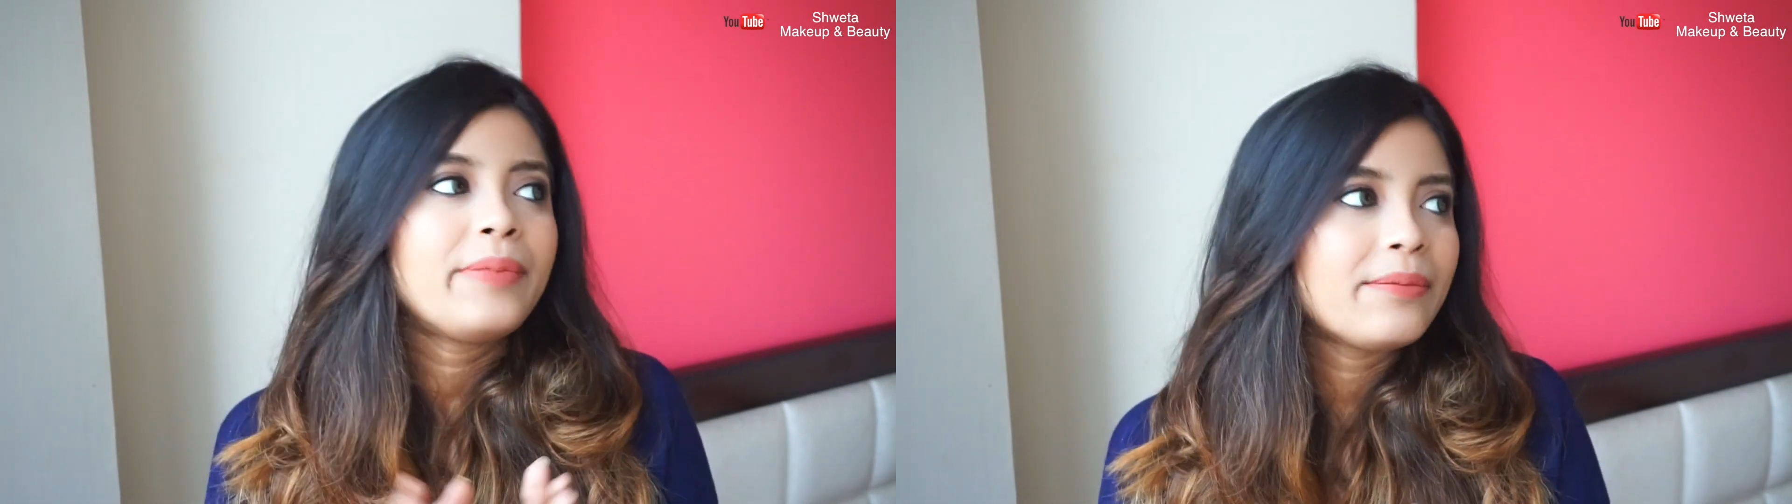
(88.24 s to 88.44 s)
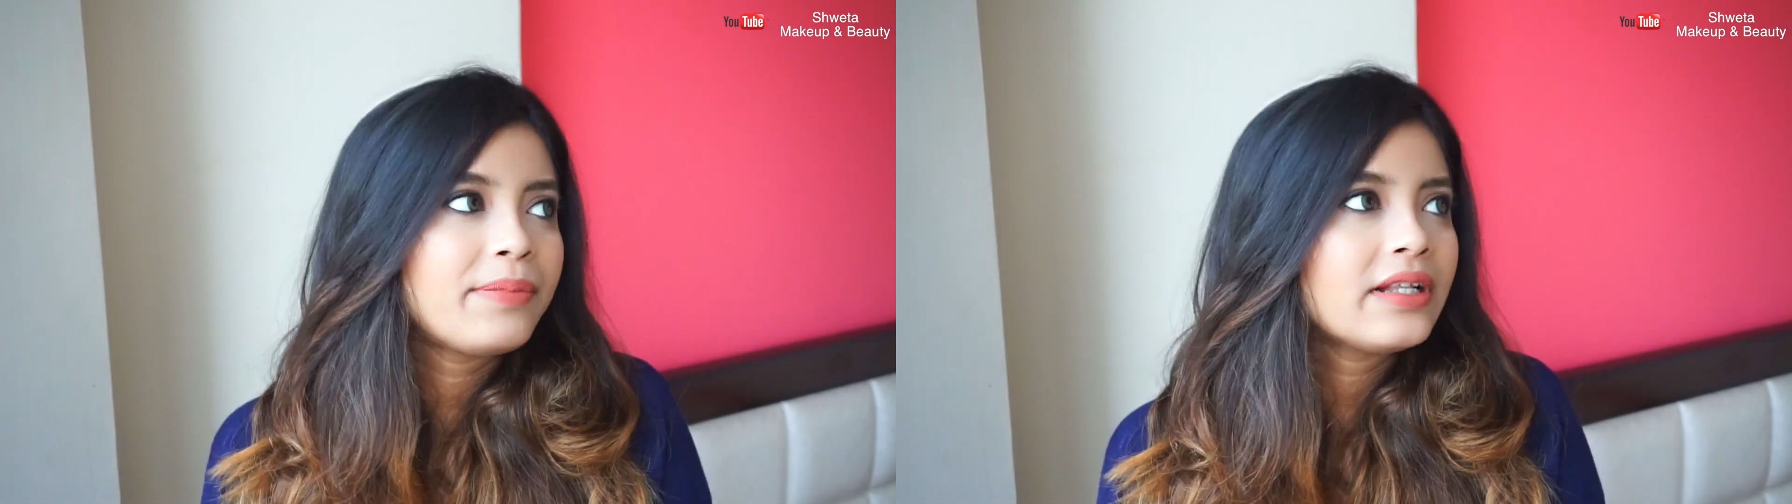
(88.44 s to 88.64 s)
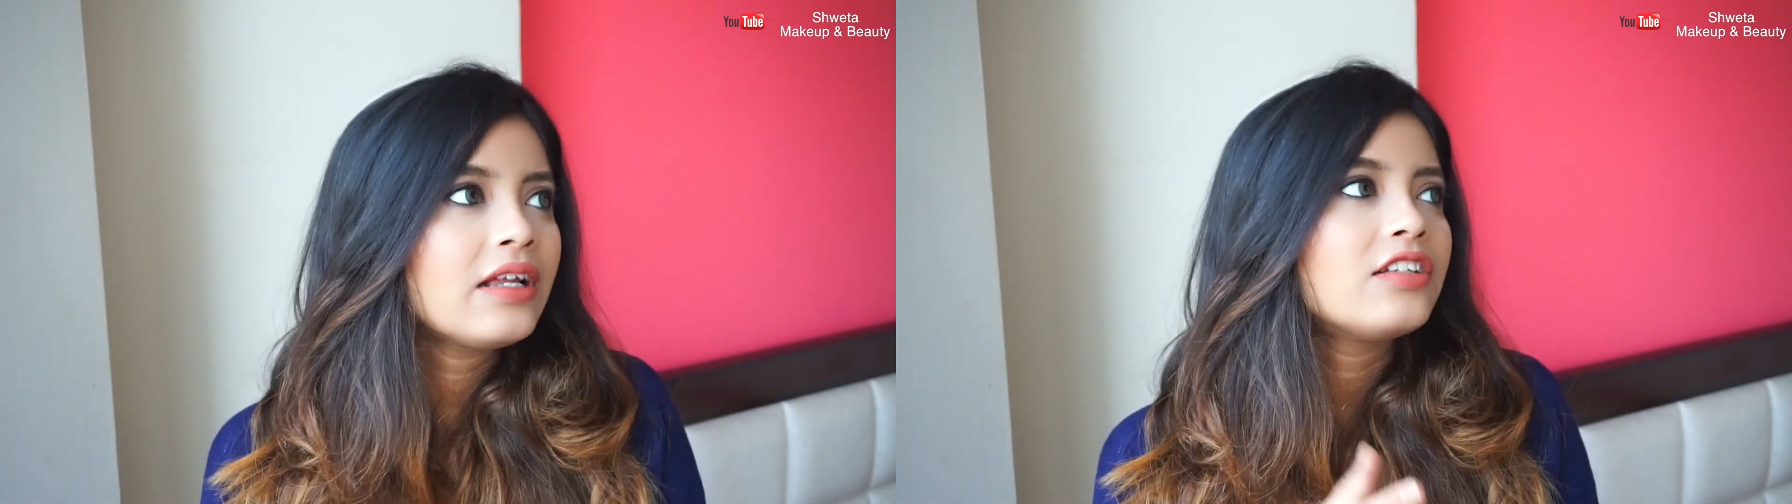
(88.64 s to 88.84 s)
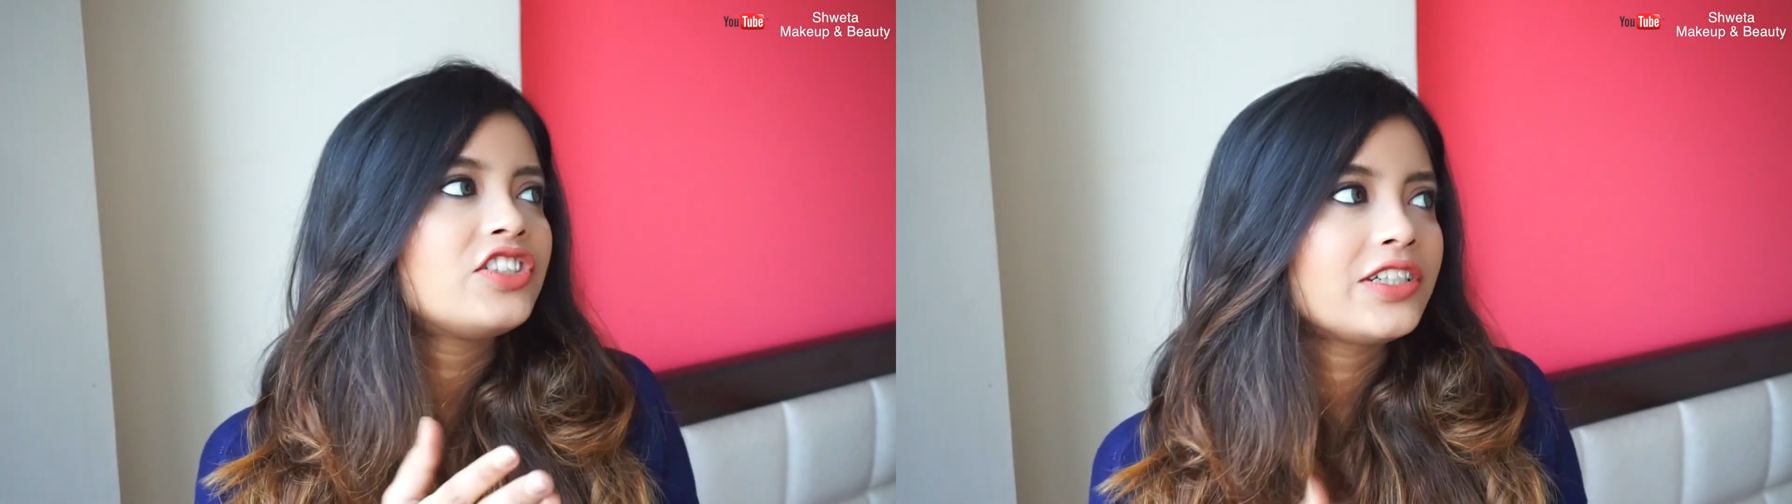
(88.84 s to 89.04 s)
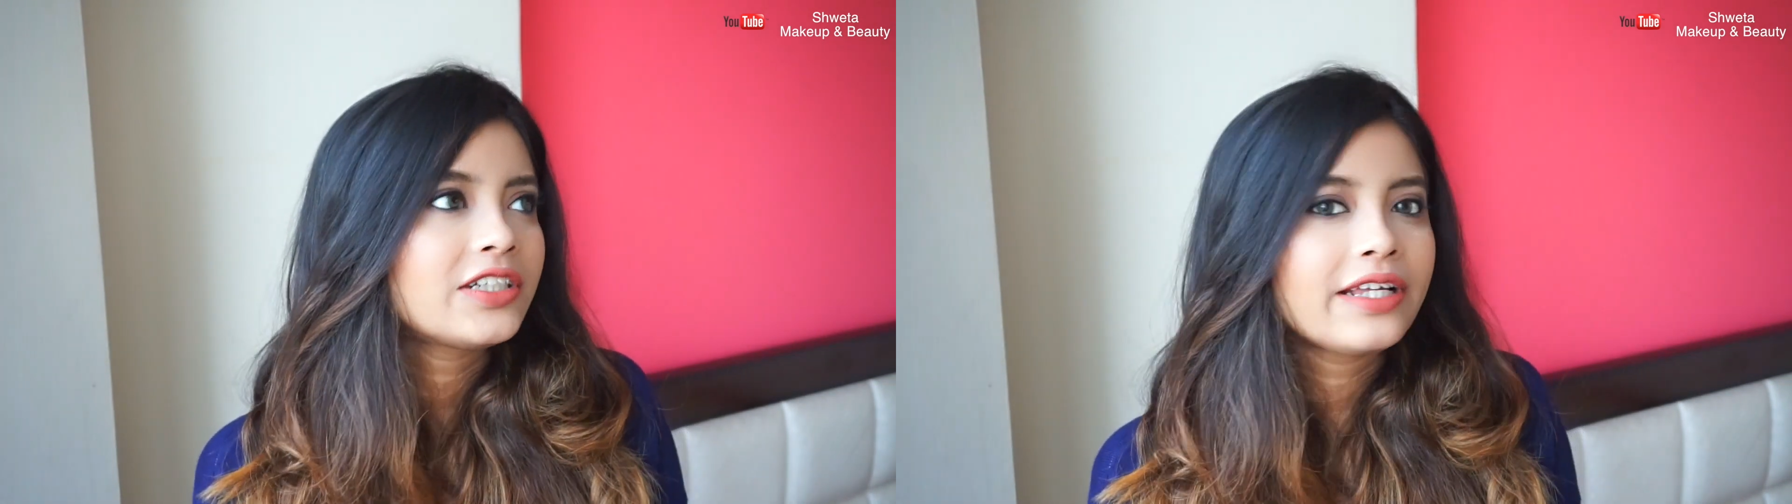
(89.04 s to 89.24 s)
People
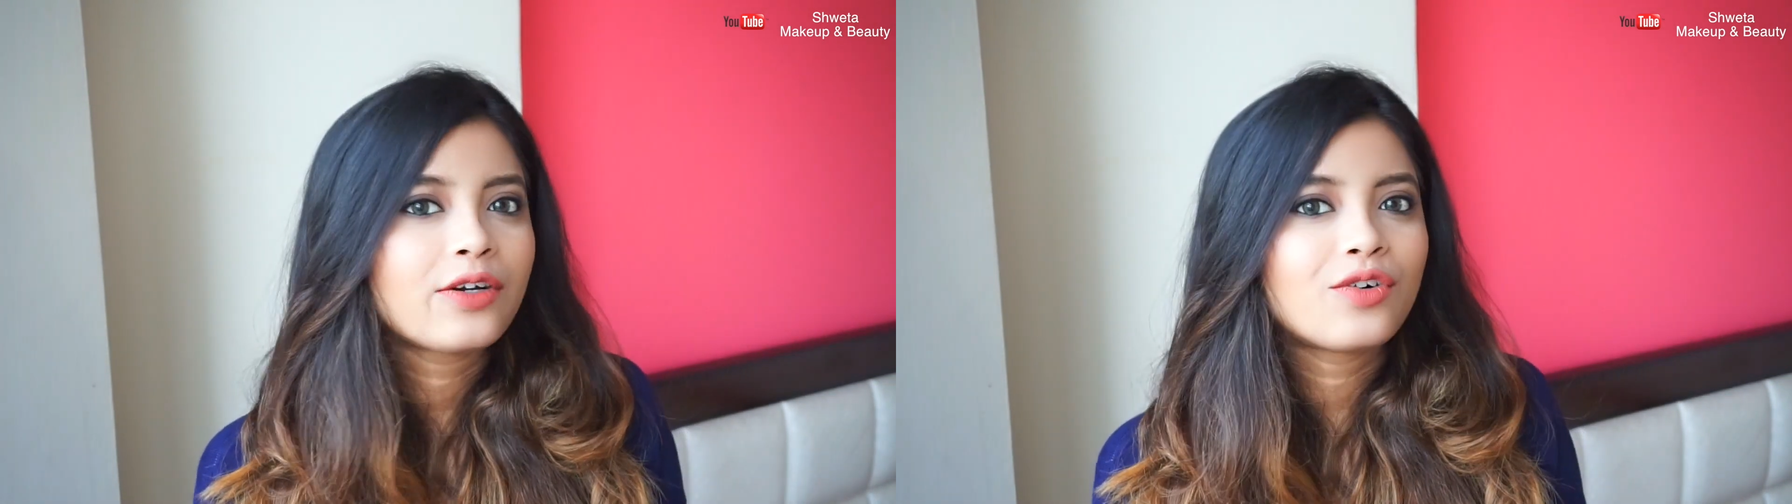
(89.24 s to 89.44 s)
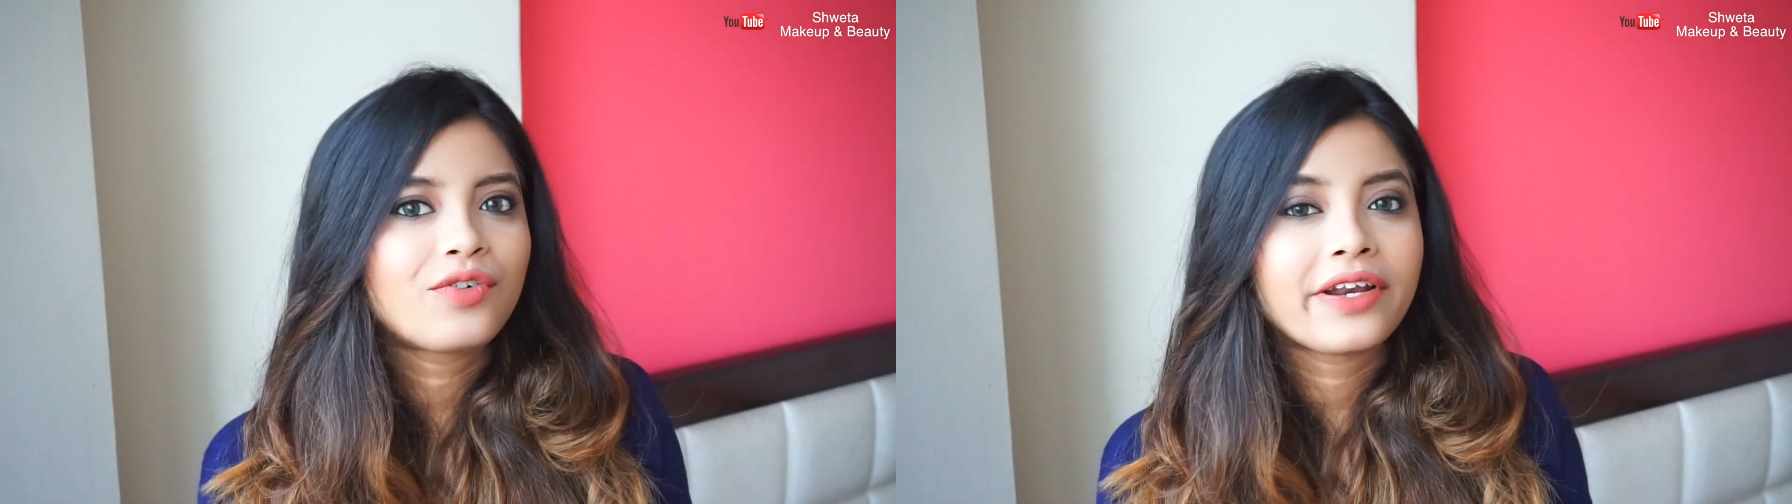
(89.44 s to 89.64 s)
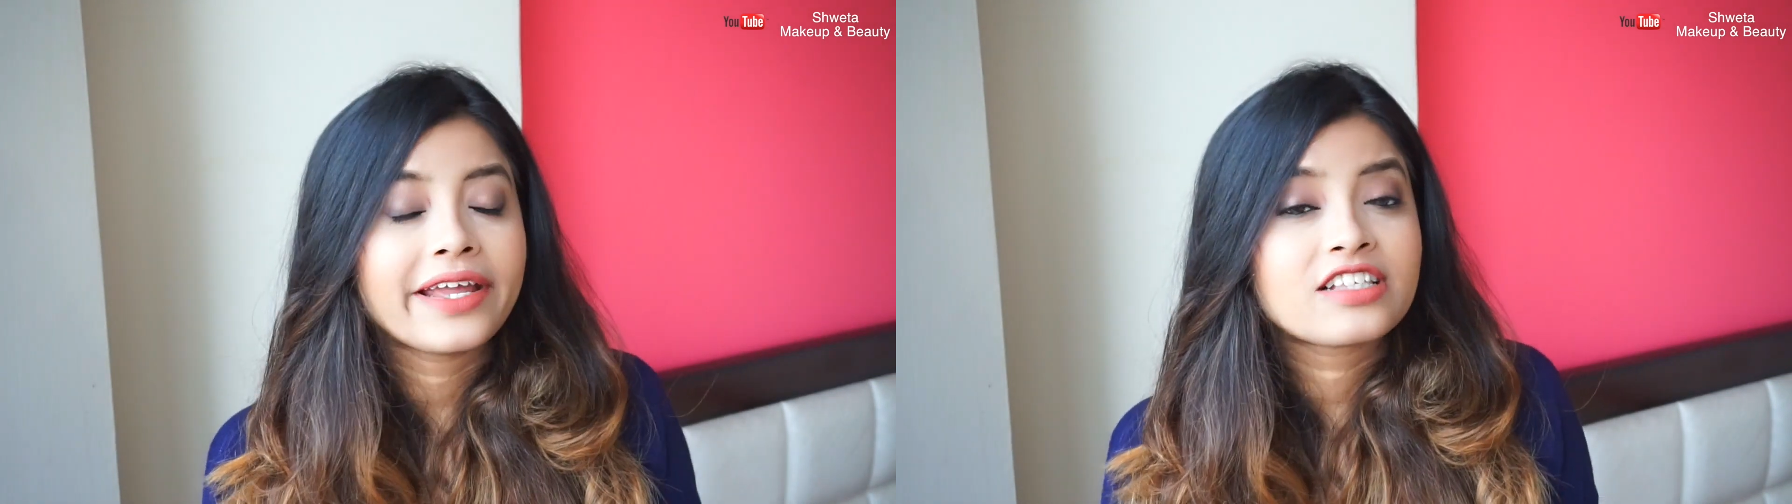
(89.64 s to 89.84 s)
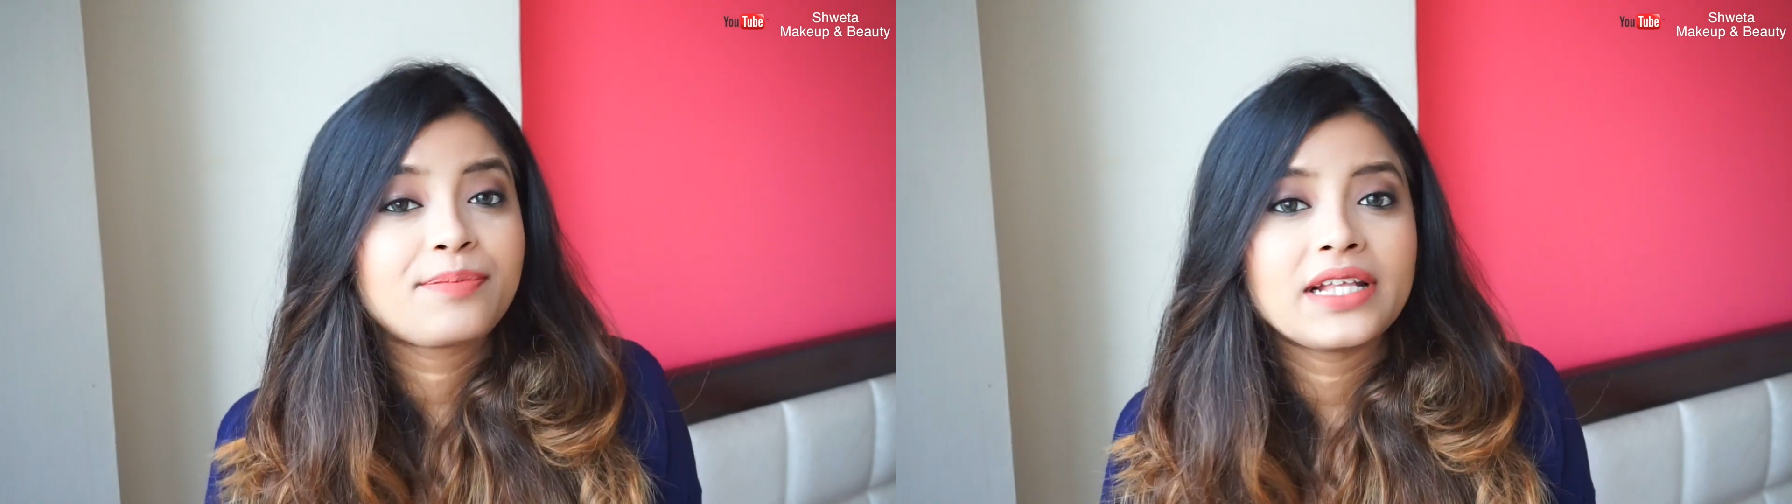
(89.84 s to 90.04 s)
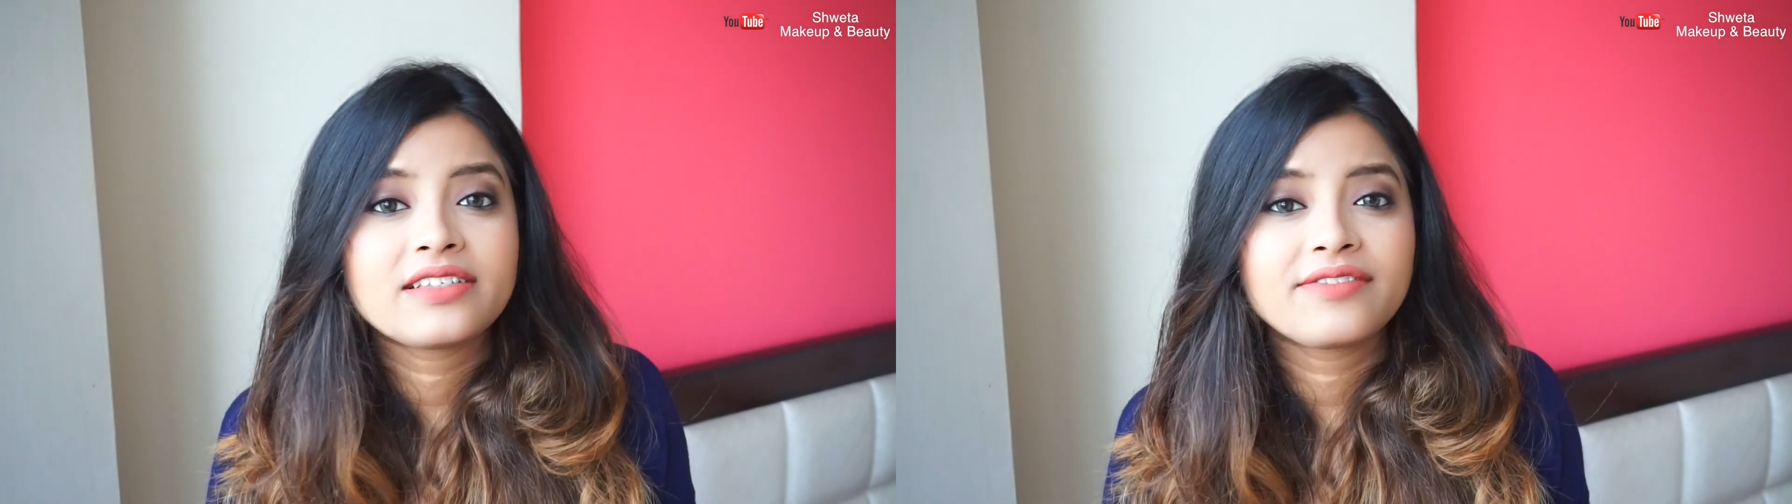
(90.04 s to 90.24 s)
generally go for
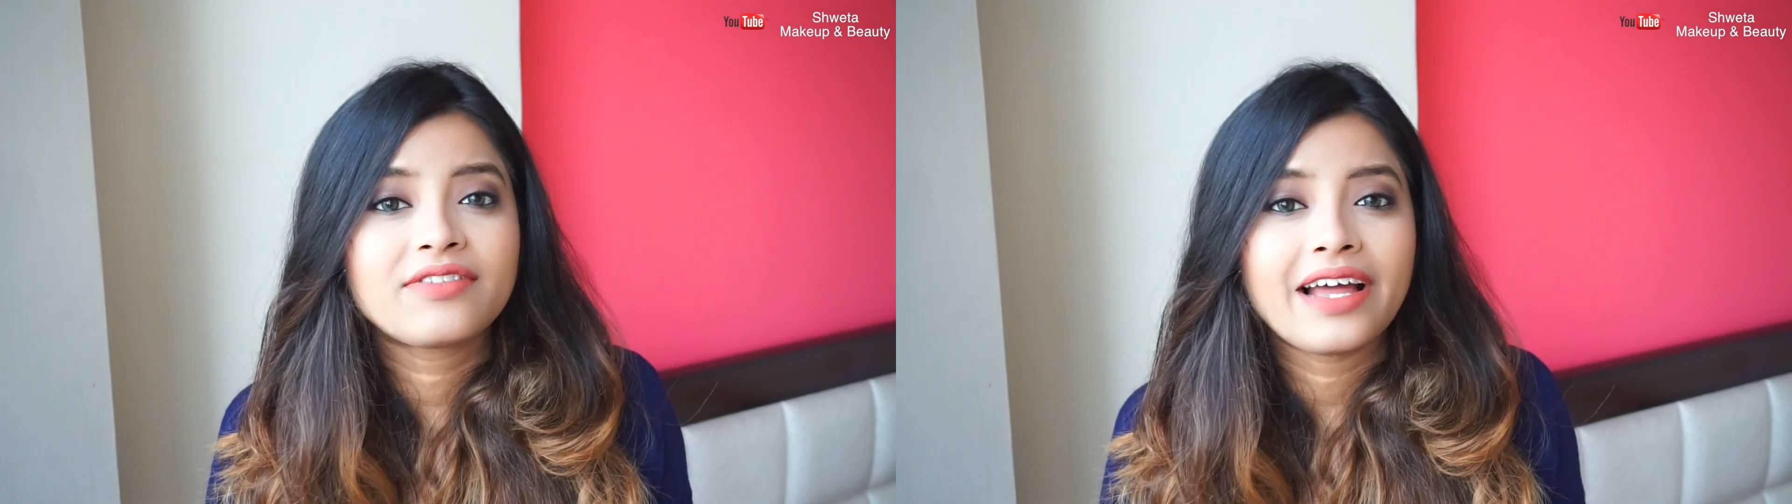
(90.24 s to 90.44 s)
expensive